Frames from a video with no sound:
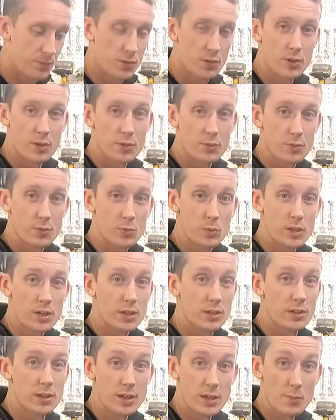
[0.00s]
so they don't
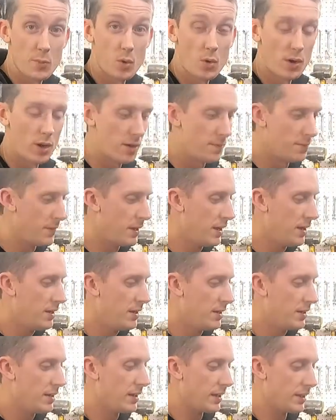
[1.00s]
squeak anymore,
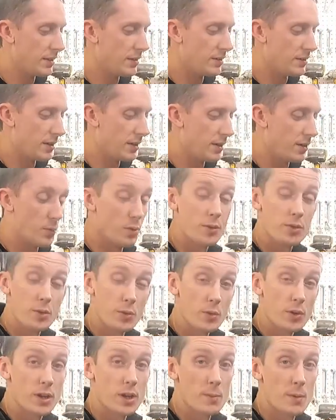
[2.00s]
and we'll see
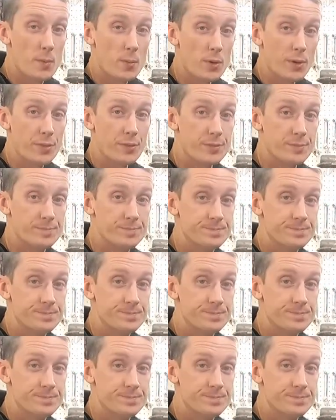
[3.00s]
what we come up with.